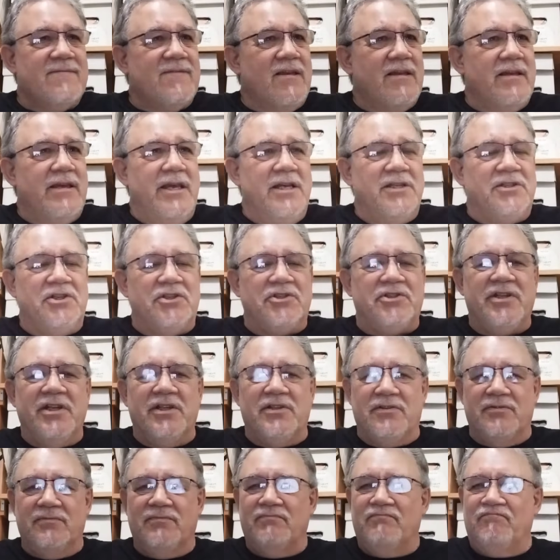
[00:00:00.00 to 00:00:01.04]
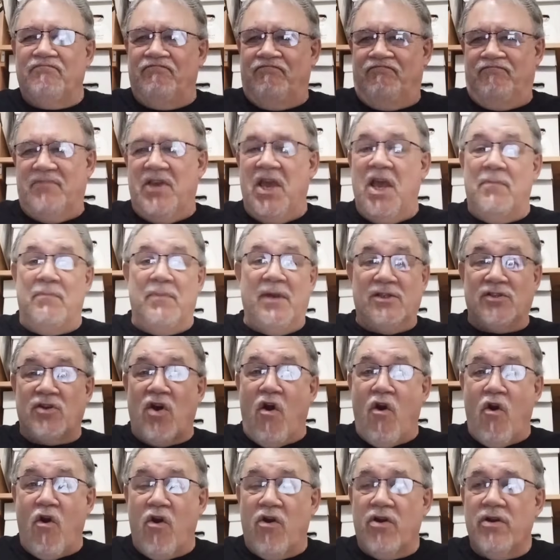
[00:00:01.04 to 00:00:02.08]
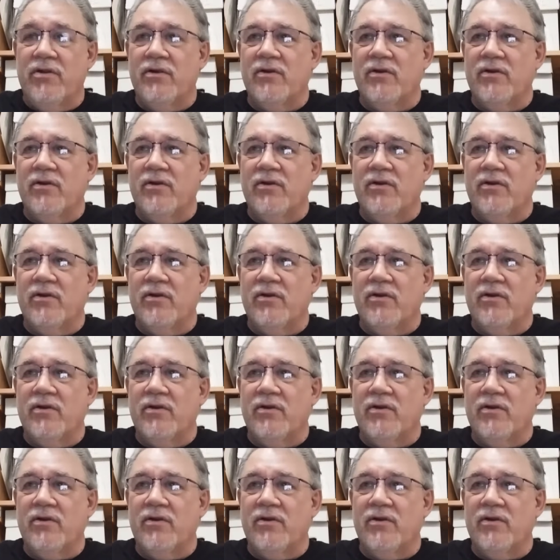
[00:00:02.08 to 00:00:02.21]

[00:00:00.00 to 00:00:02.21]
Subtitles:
it just didn't hit me as hard